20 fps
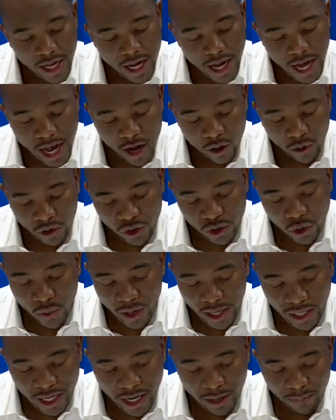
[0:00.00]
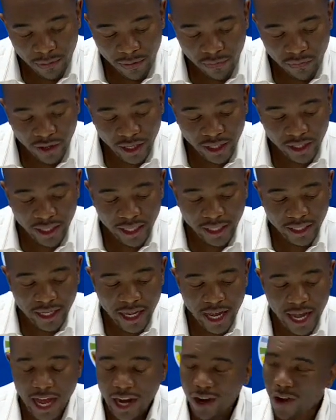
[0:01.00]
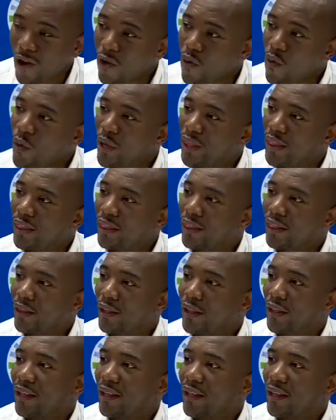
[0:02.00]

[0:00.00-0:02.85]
I also welcome the fact that along with